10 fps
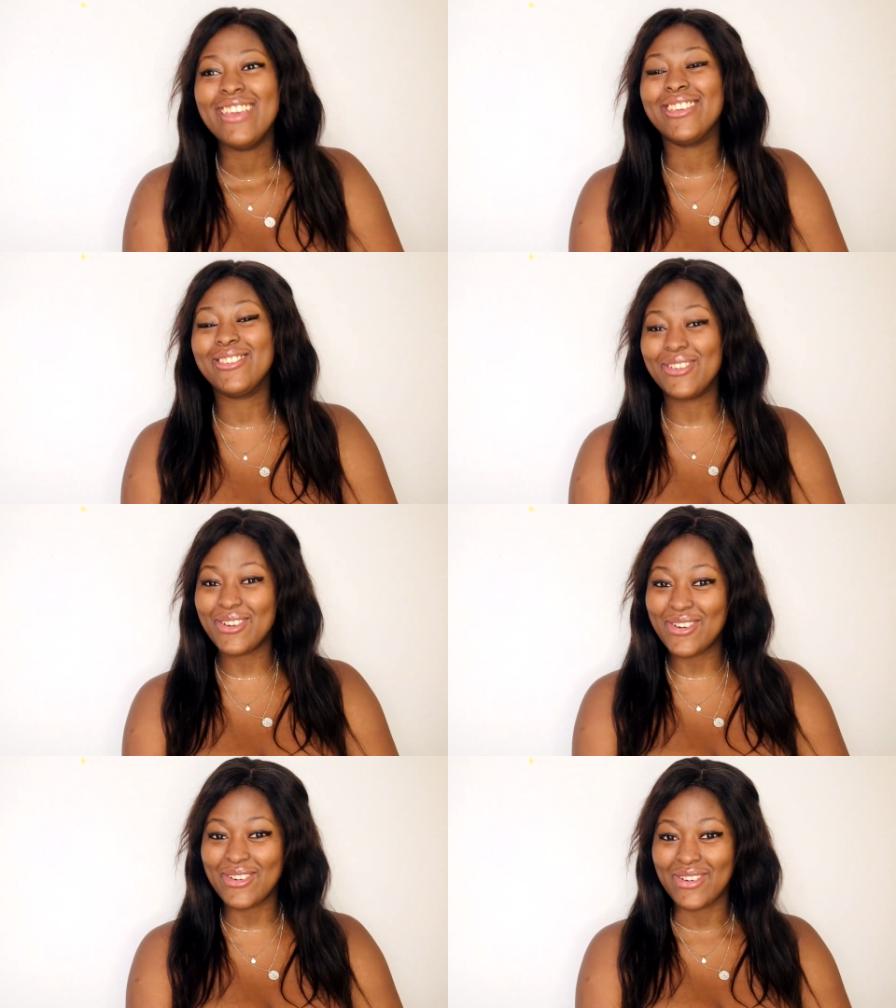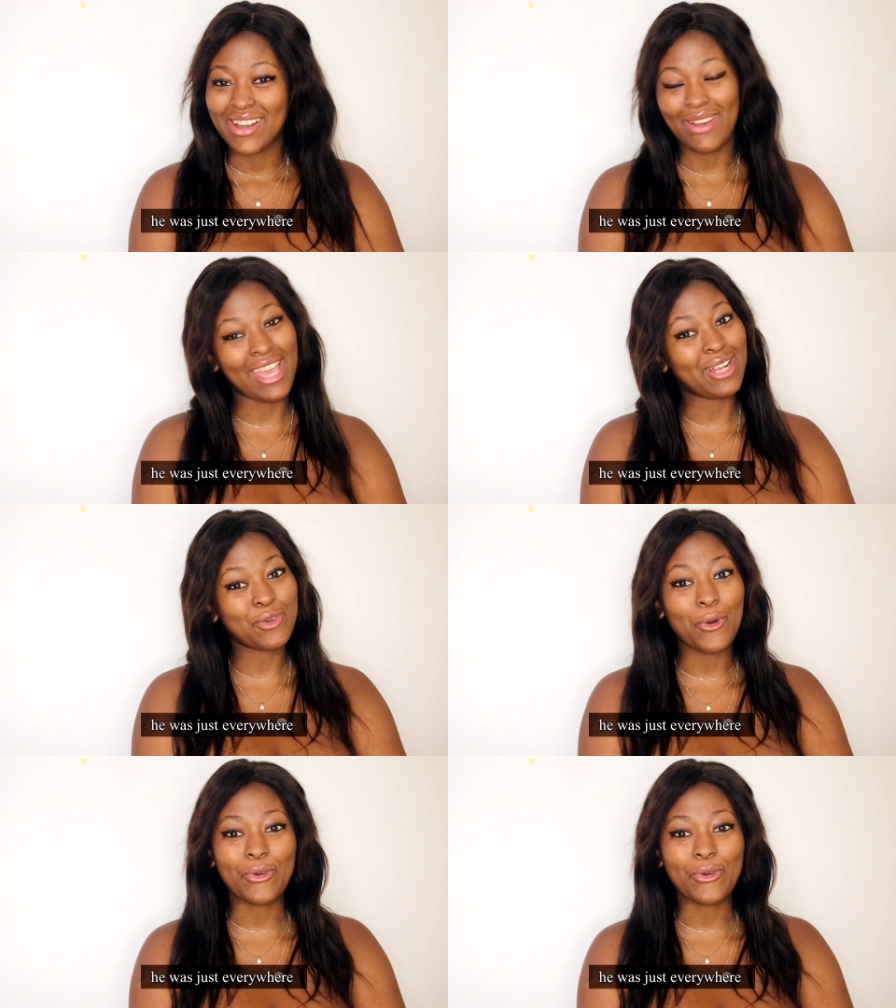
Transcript: Yo, guys.